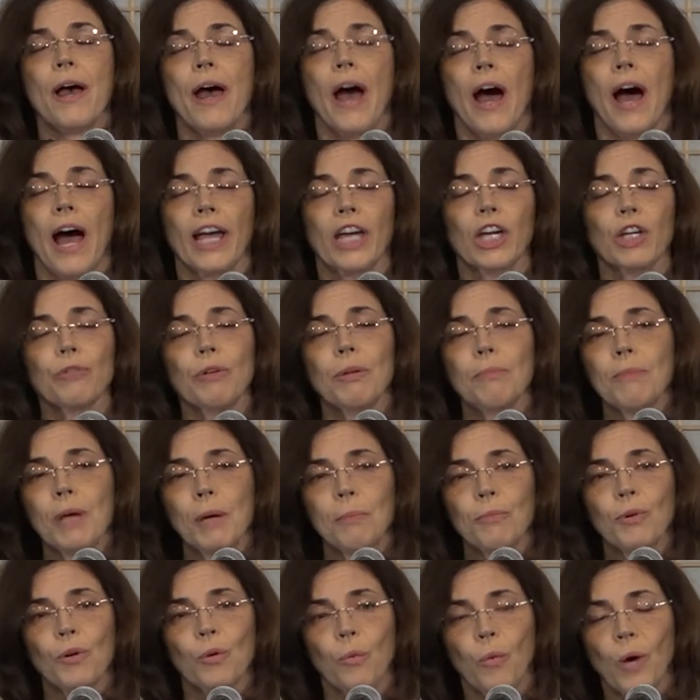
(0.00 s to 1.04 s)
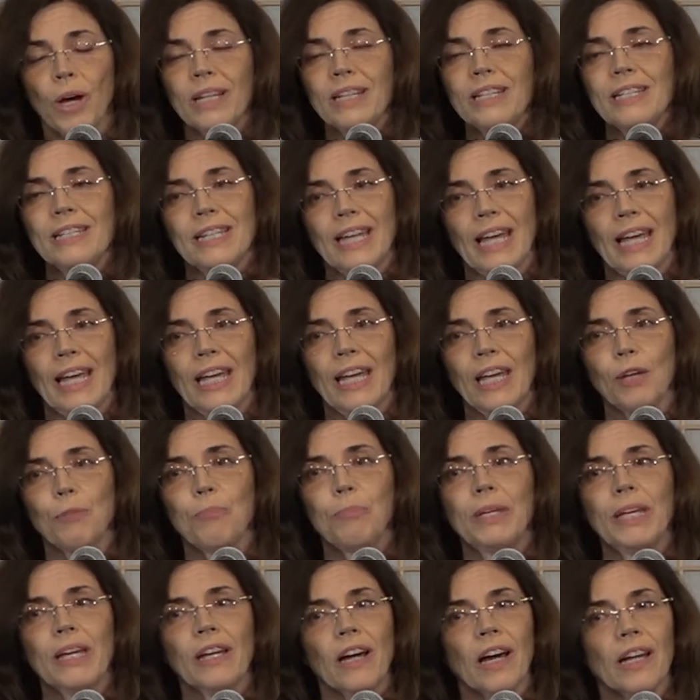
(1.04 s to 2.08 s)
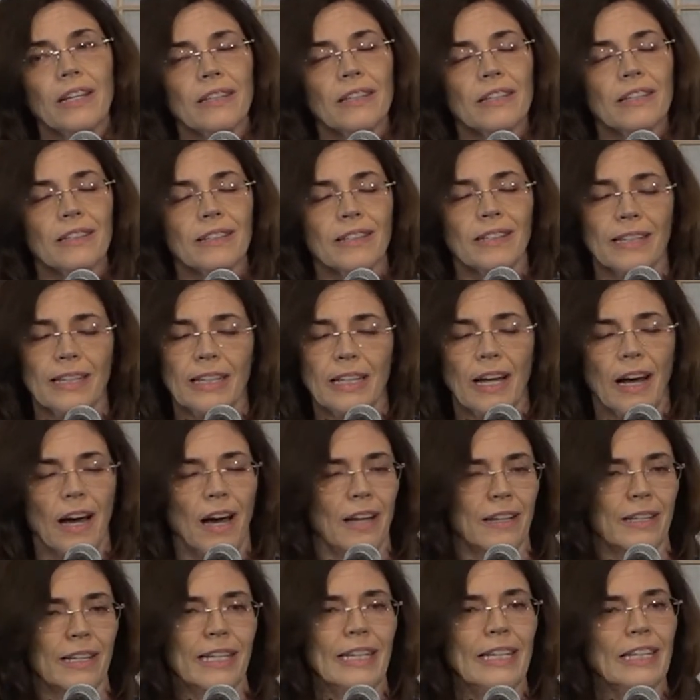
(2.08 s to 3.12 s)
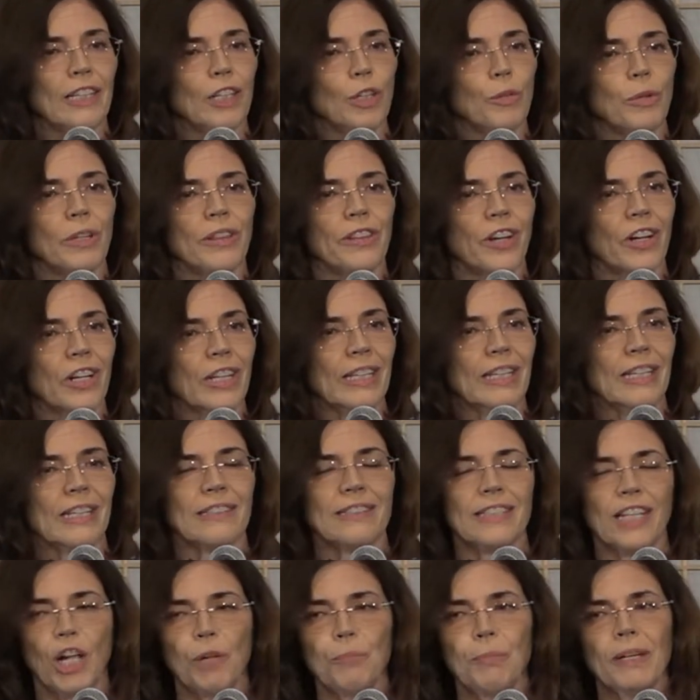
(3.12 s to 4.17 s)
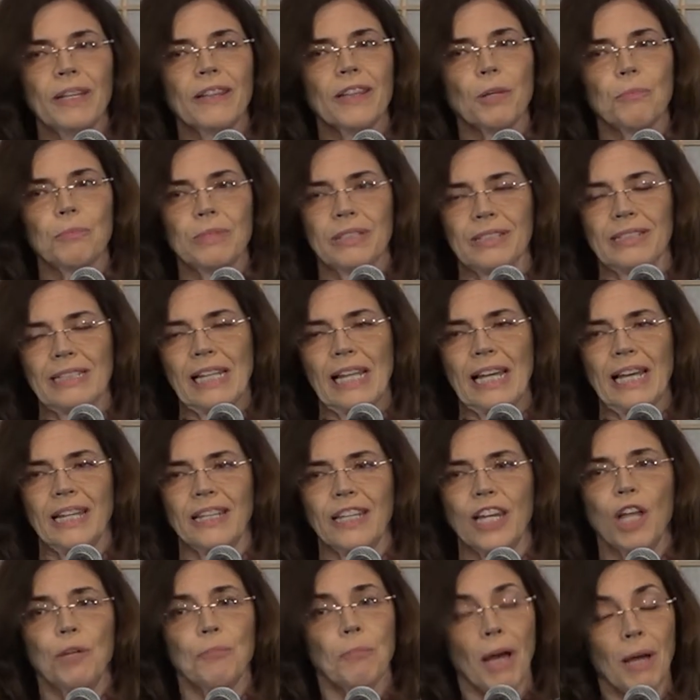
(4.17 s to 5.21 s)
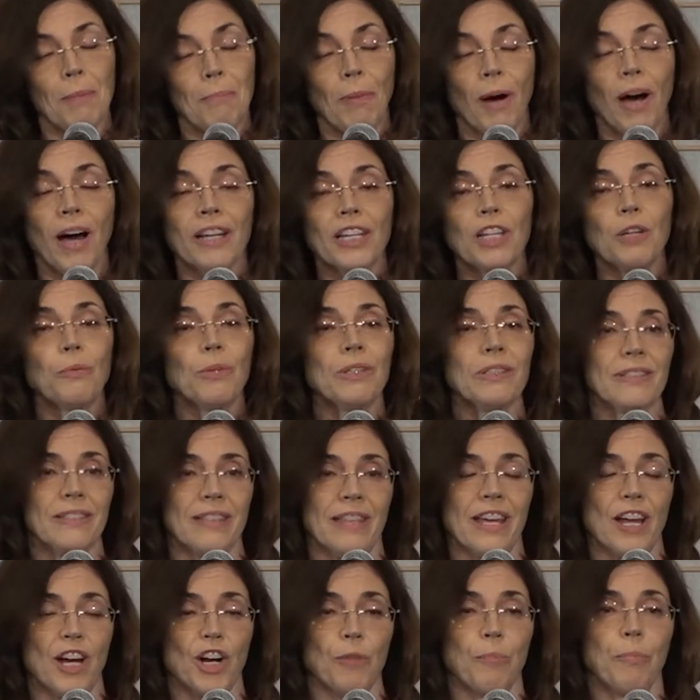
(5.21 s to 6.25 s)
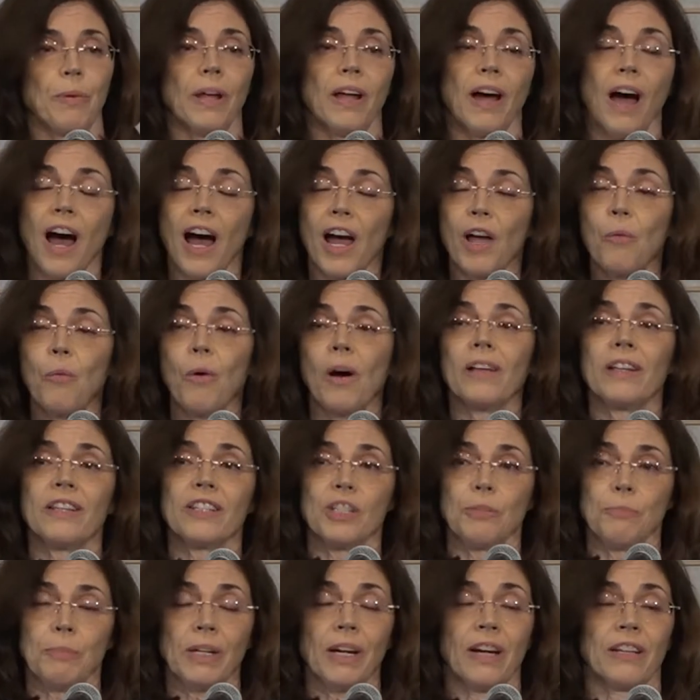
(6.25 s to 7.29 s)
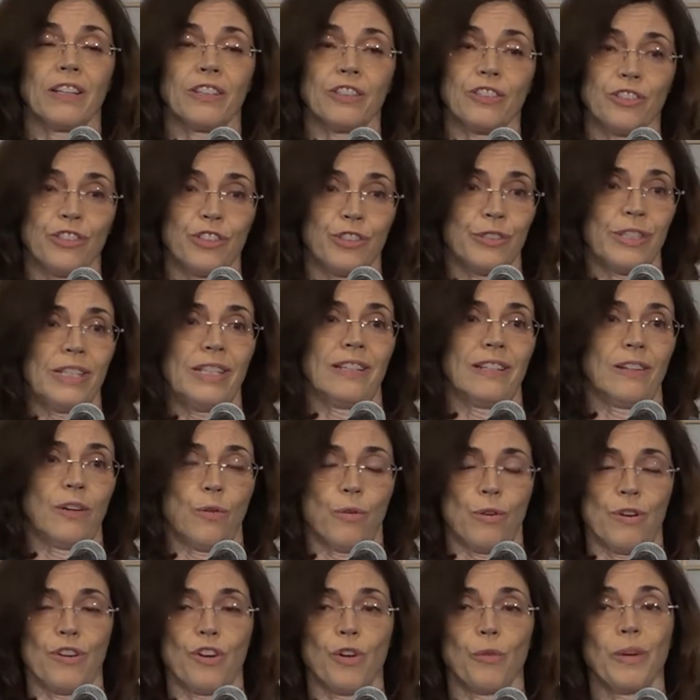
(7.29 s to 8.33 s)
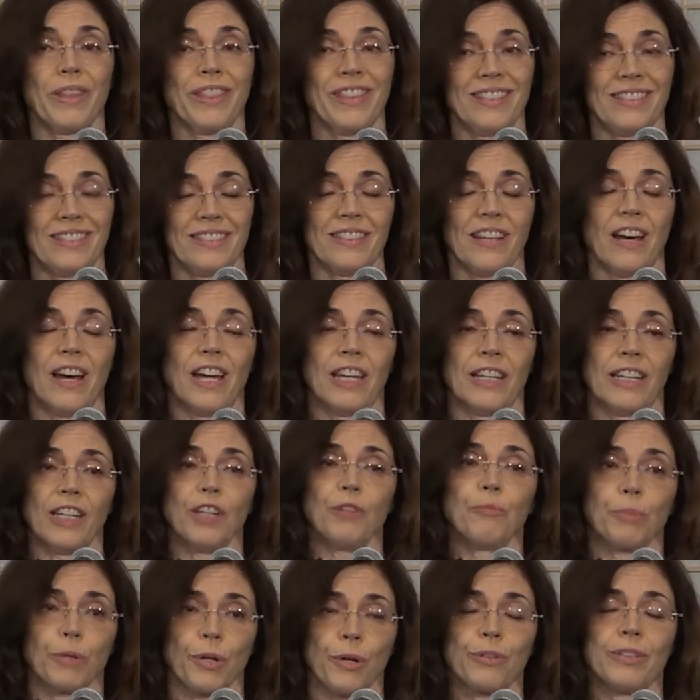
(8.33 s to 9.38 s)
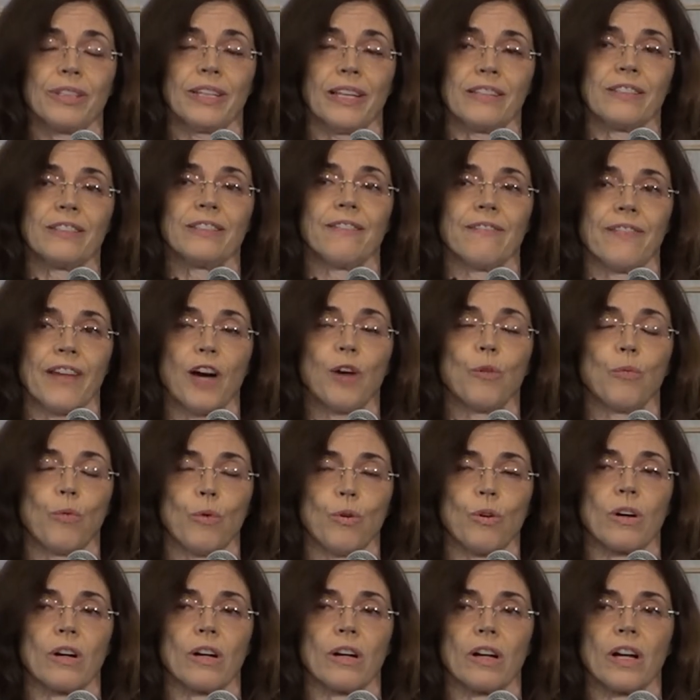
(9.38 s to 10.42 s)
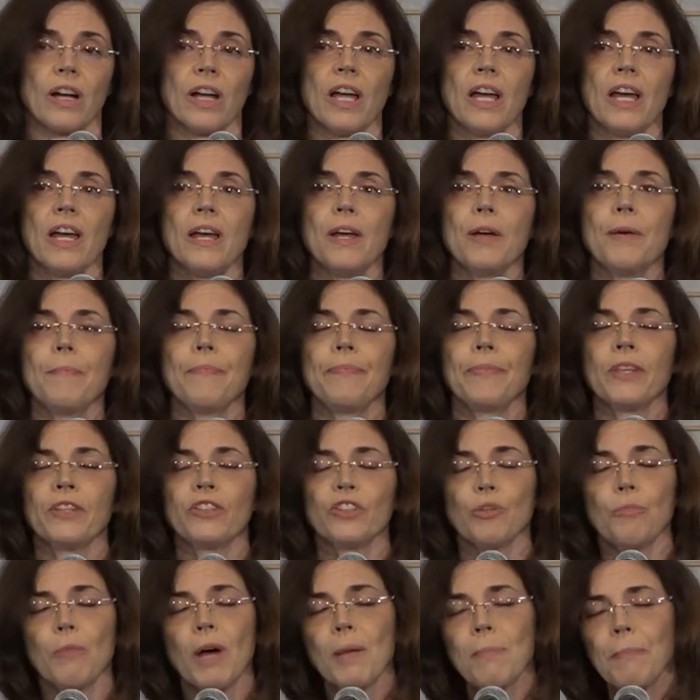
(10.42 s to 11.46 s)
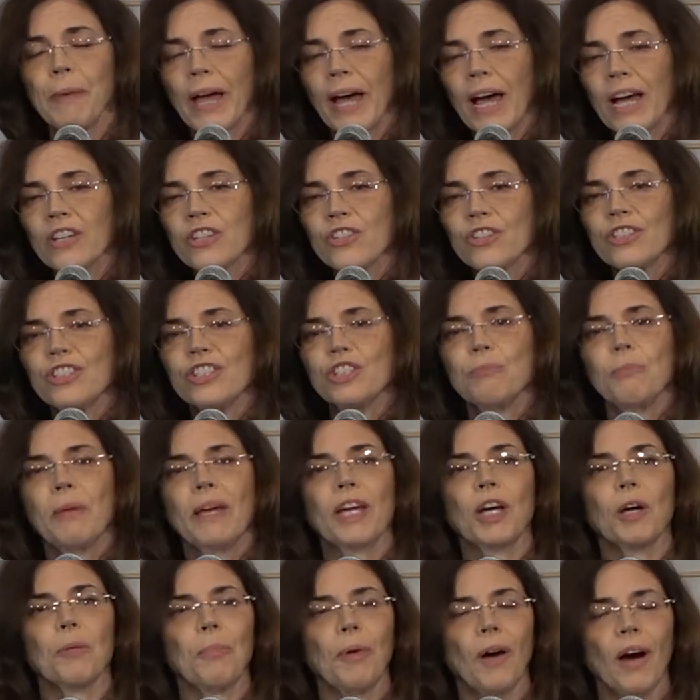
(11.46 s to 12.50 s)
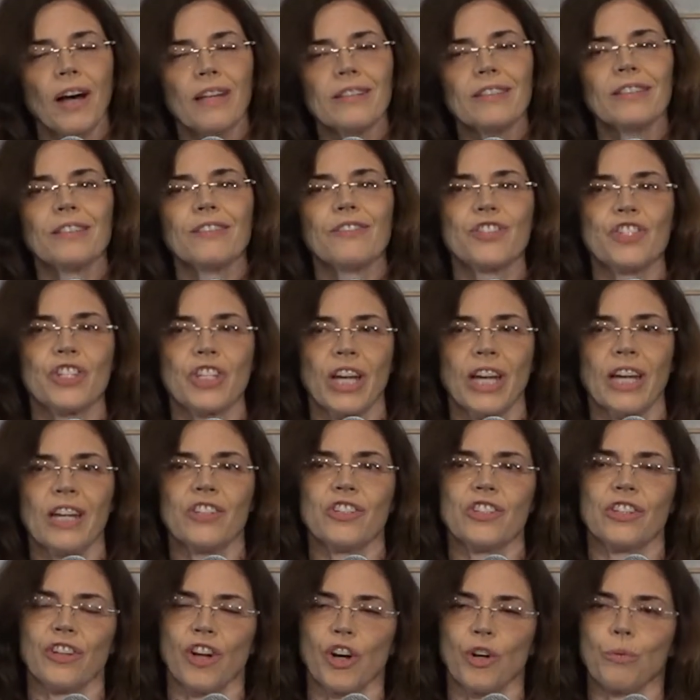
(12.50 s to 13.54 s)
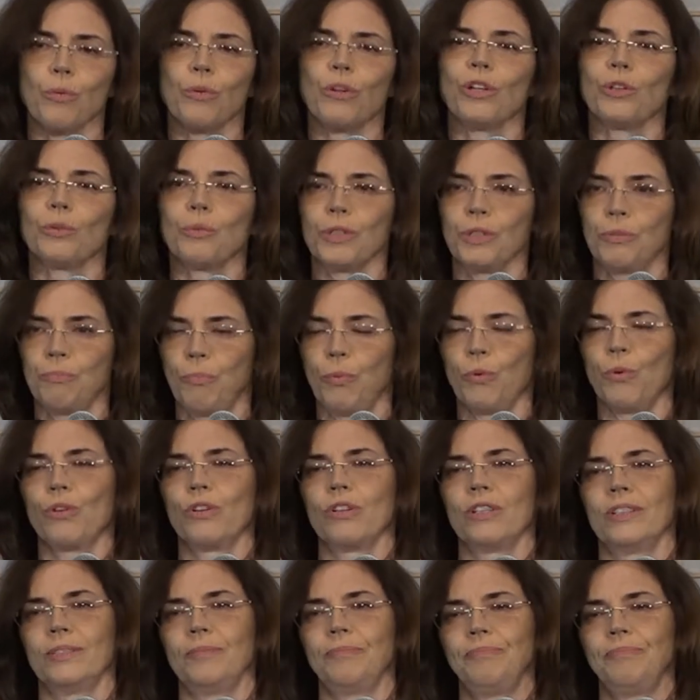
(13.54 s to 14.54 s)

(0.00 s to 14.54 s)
I can remember one day being on a hill with our kids, helping them sled, and my body was there, but I wanted to be on a street corner with a sign in protest of that war. So my passion to make a positive change in our world was born.